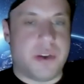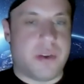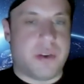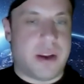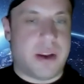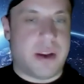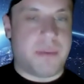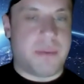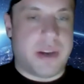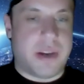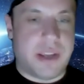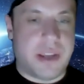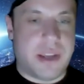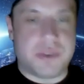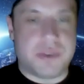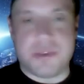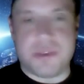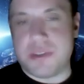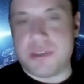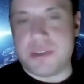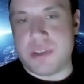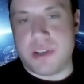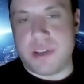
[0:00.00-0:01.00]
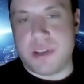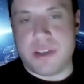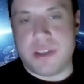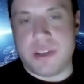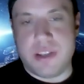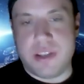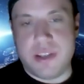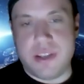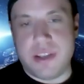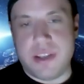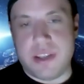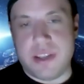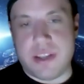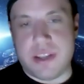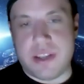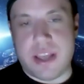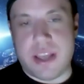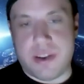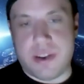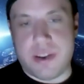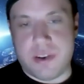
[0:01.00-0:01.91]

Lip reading: or anybody interested in that? Or?